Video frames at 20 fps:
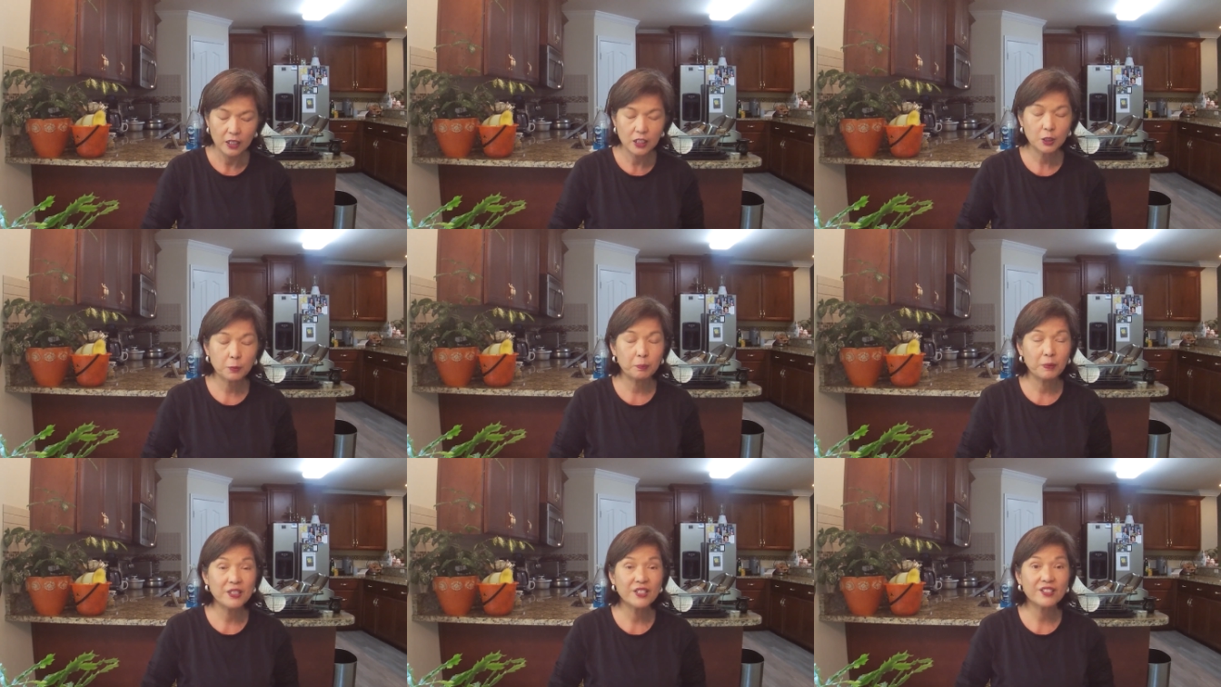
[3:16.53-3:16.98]

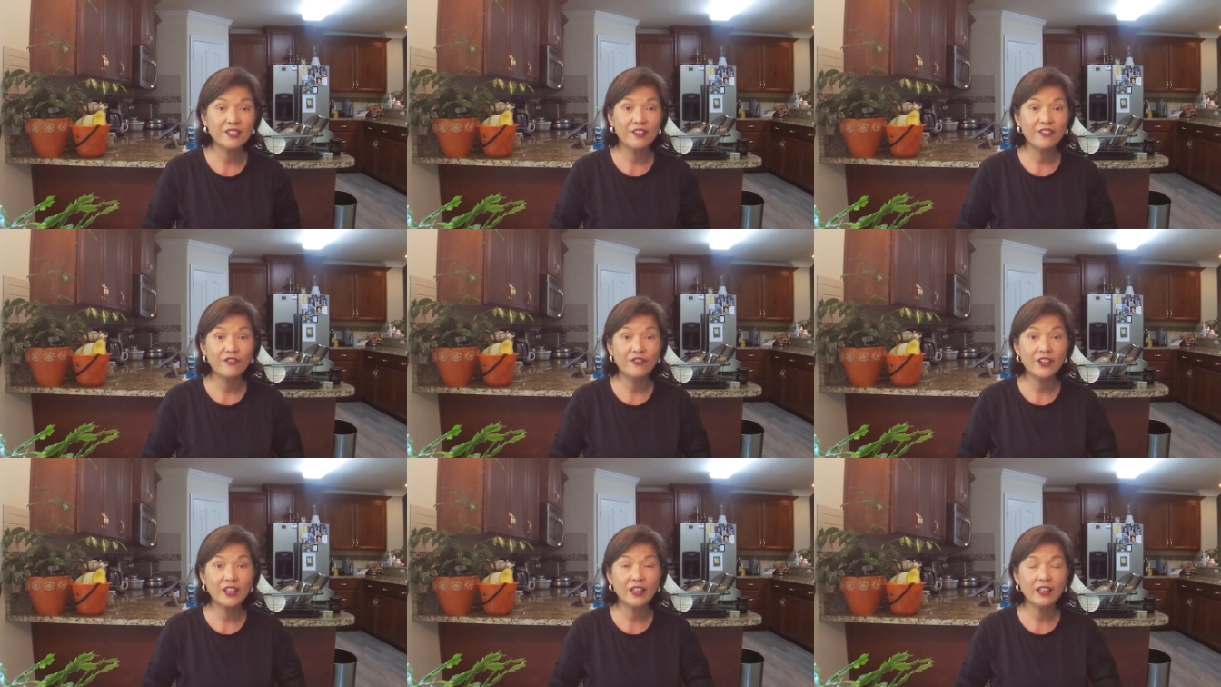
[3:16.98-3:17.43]

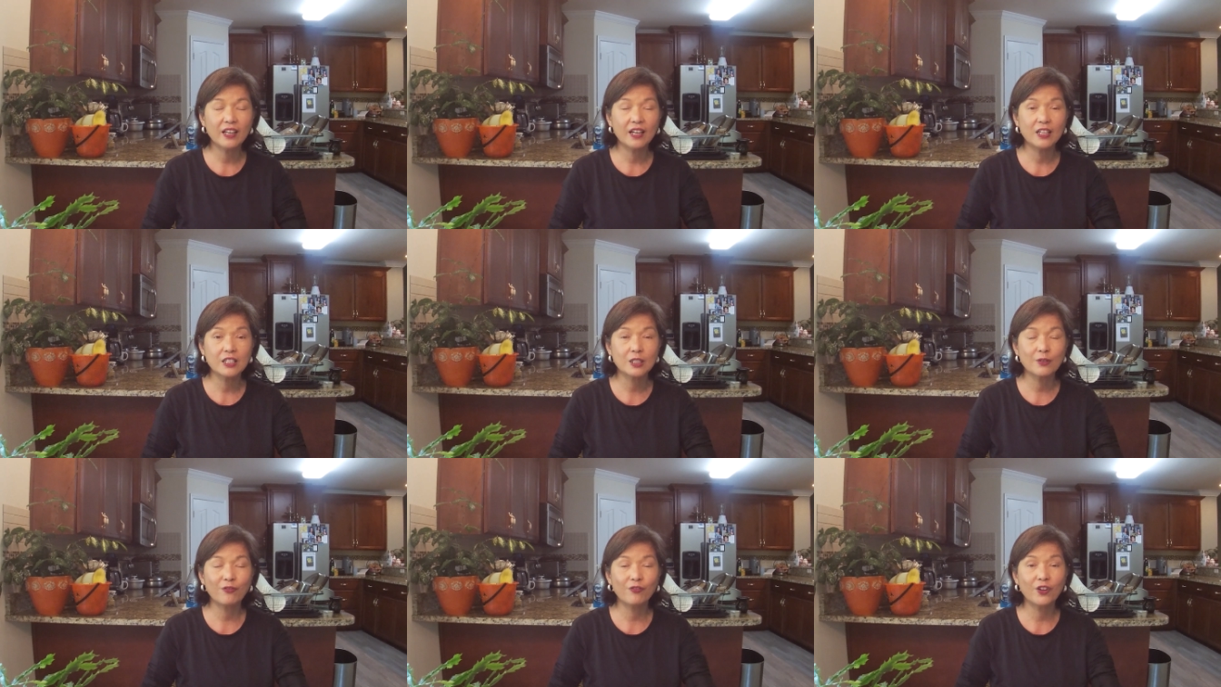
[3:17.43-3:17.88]
specific
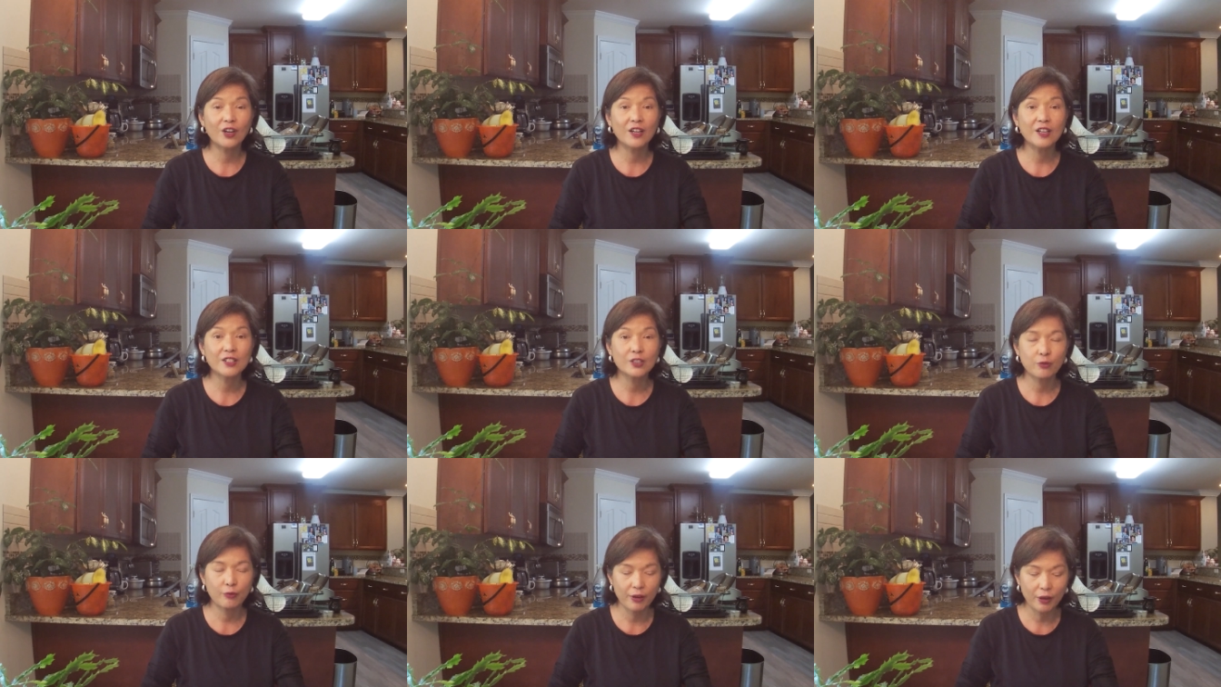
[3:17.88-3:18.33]
as
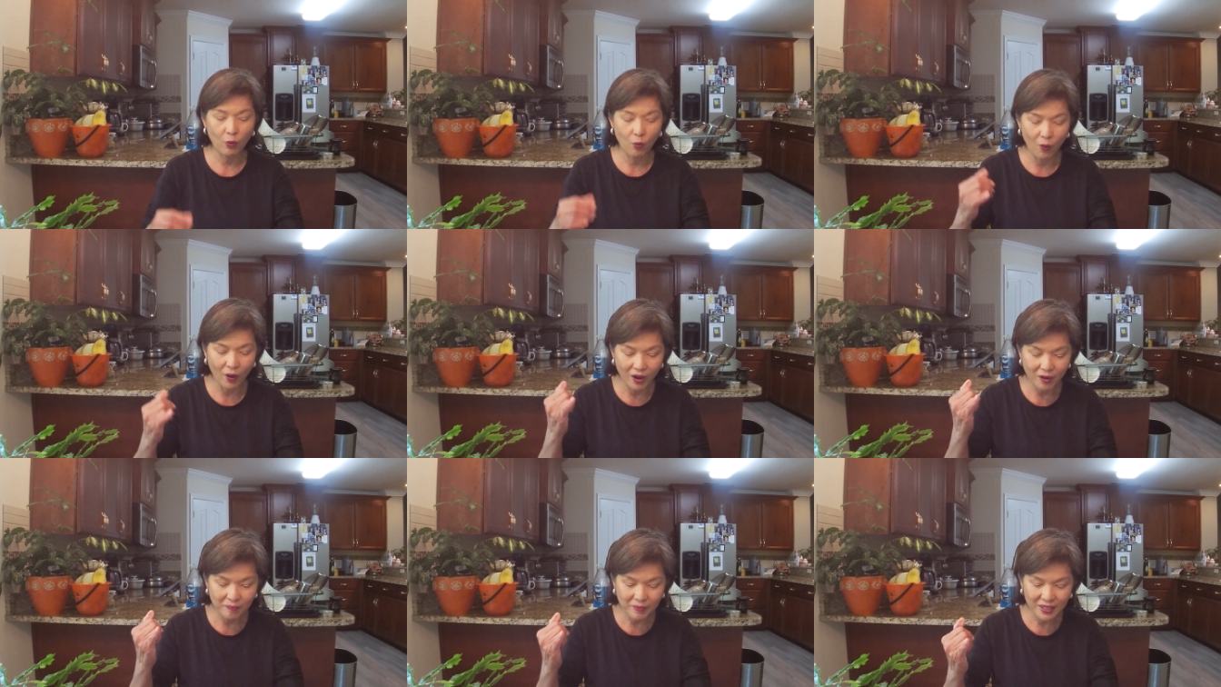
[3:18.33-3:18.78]
far as
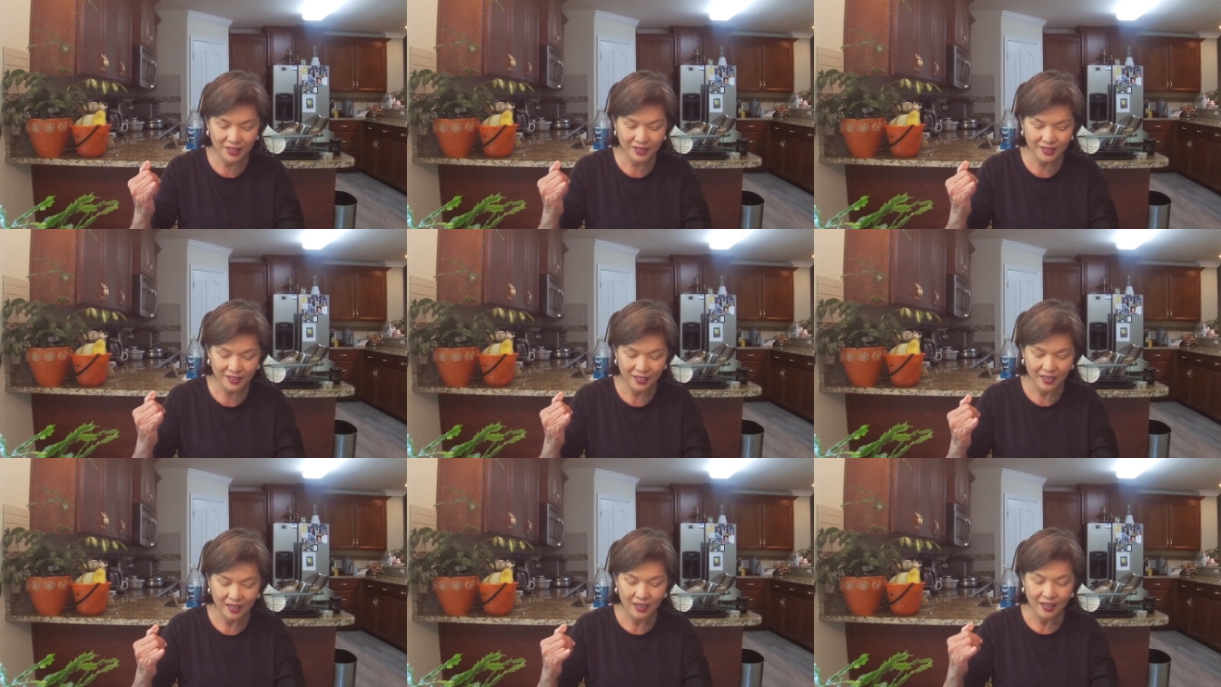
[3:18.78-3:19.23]

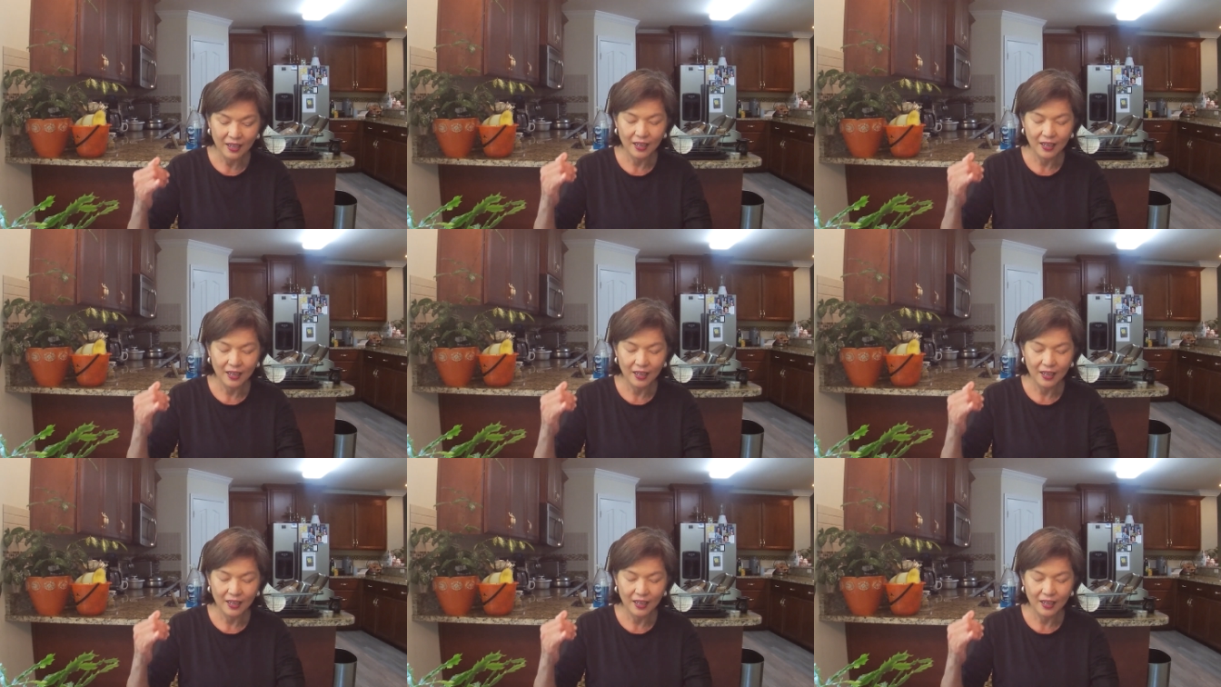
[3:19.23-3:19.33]
requirements